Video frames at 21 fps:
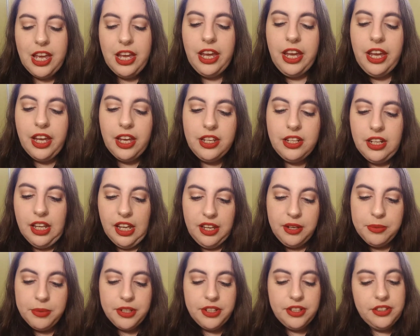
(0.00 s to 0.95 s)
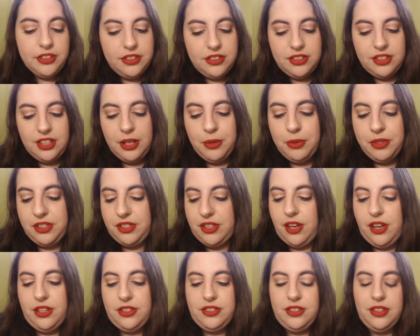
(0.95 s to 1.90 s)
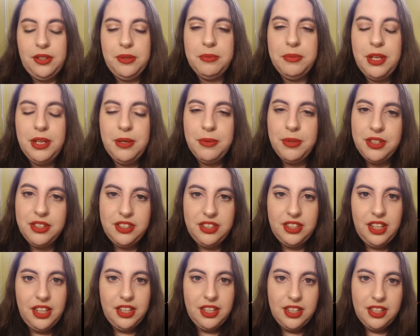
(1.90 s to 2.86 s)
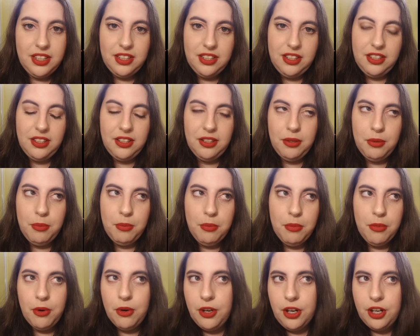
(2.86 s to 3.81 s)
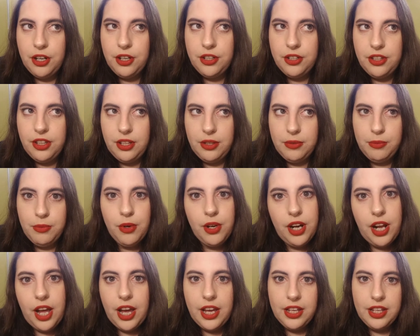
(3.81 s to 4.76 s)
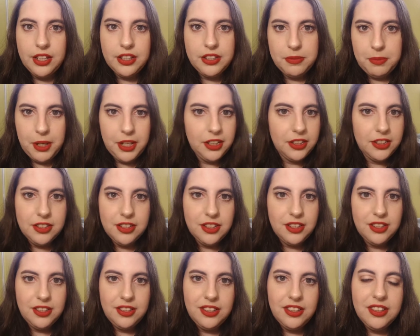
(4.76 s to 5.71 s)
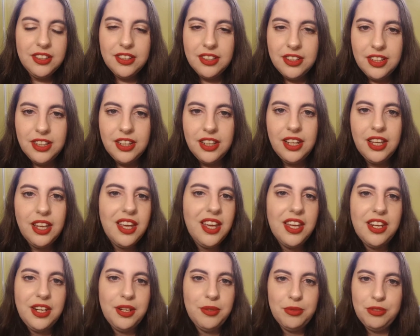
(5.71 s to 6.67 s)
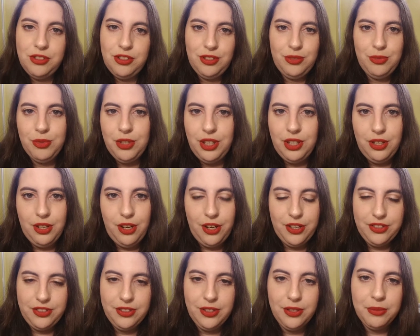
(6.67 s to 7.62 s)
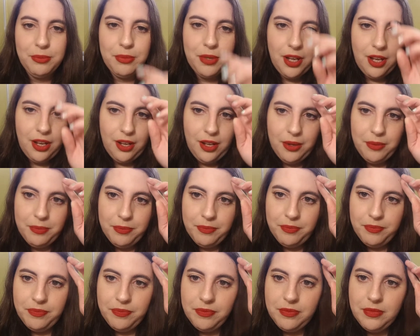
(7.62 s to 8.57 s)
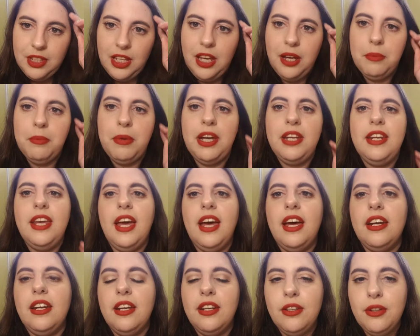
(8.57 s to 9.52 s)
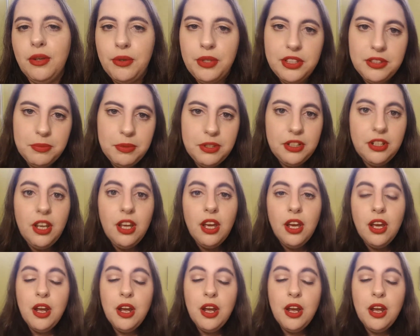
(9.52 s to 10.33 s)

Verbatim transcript: and it was it was awesome. It was like more than what I expected, and it was just really awesome. Um, yeah, my dad had always been